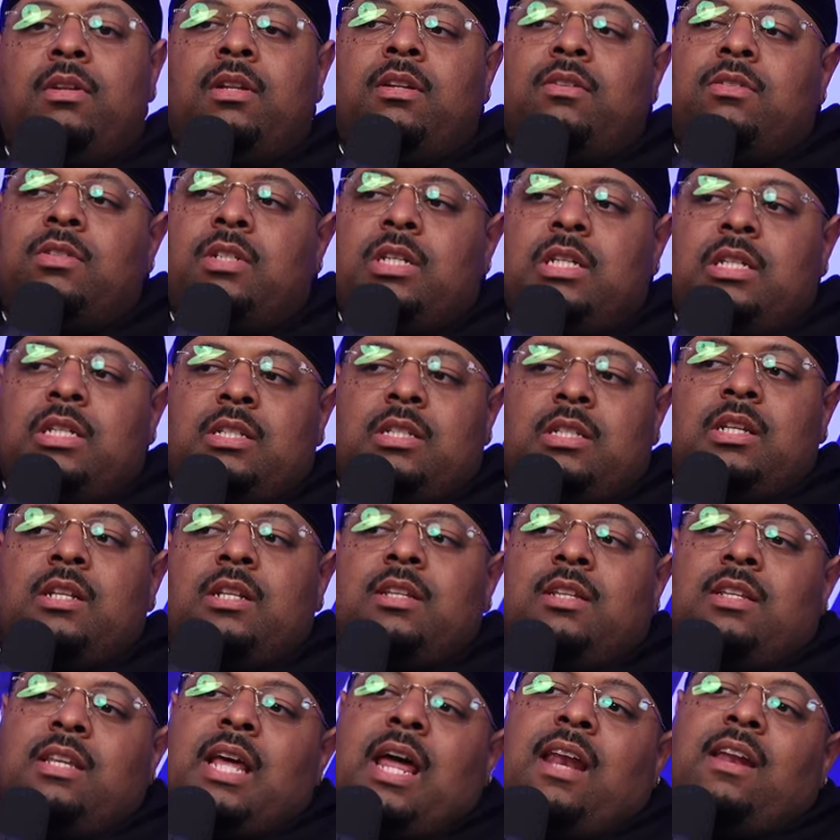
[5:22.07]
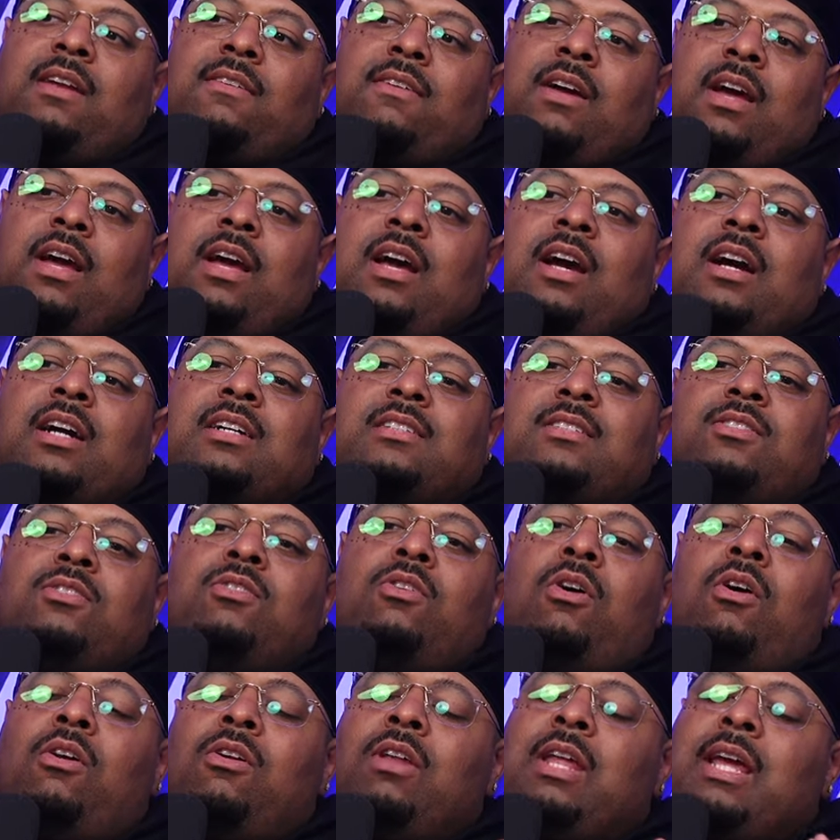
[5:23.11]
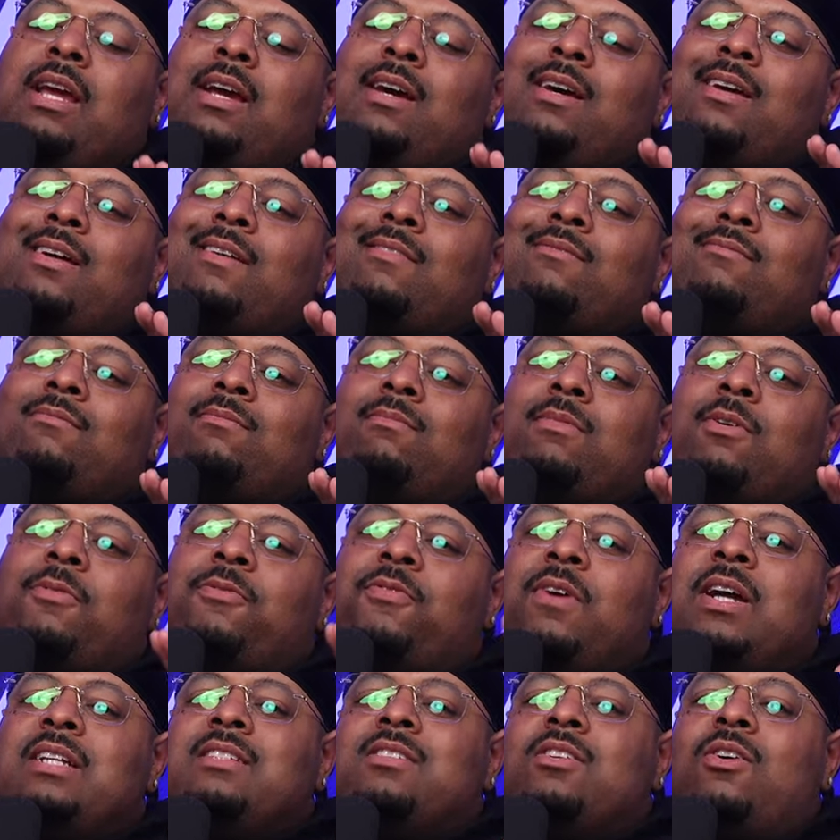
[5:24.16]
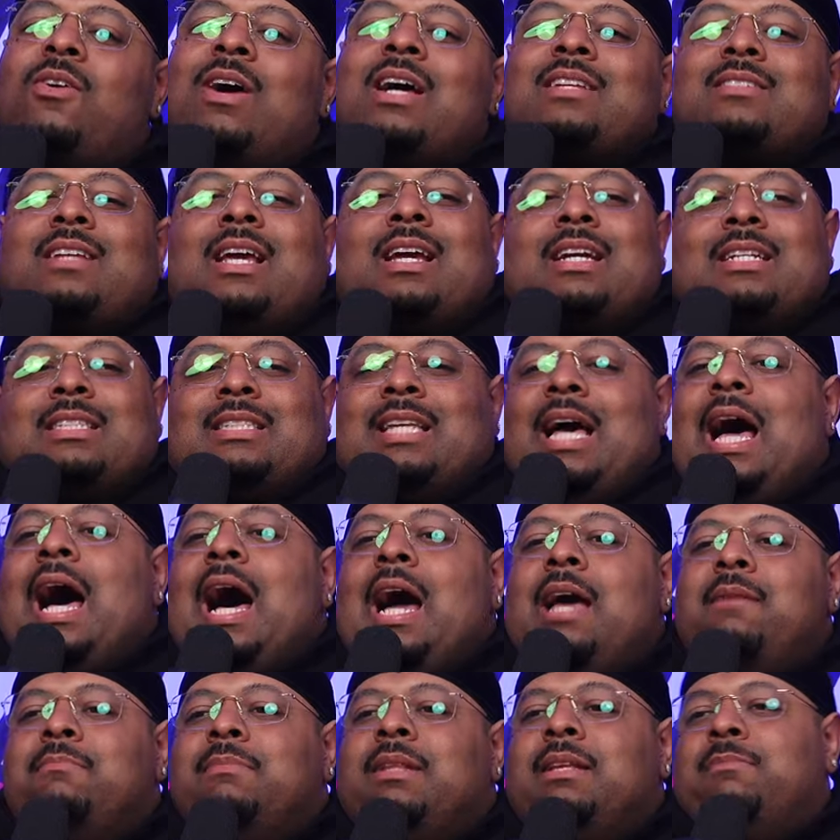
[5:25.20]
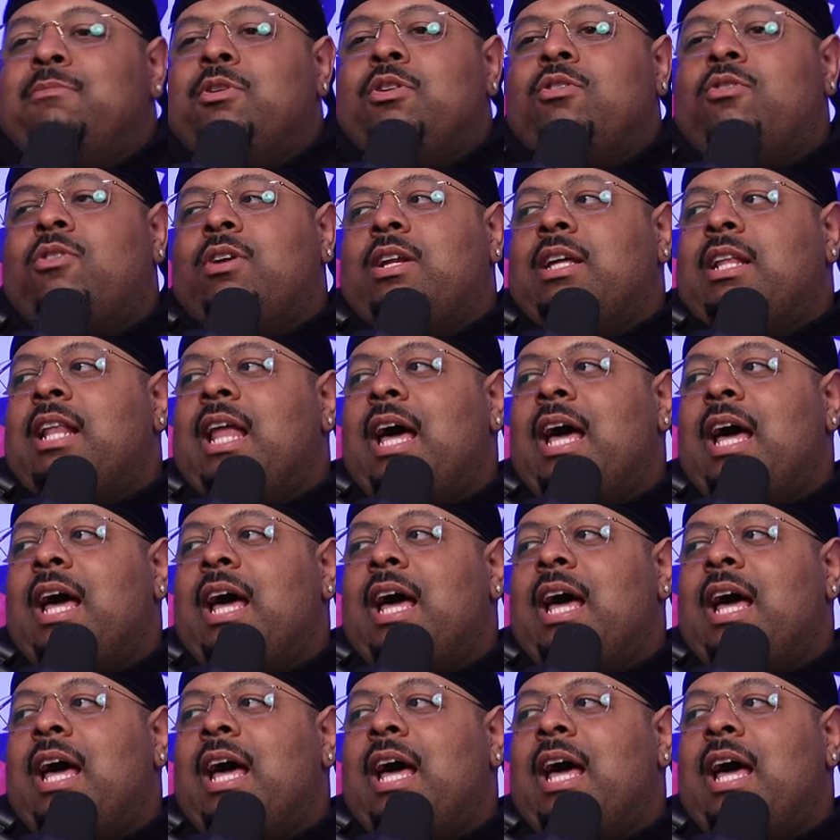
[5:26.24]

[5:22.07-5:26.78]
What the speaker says: If she's then it, because you only could, the friend zone has like a time limit on it.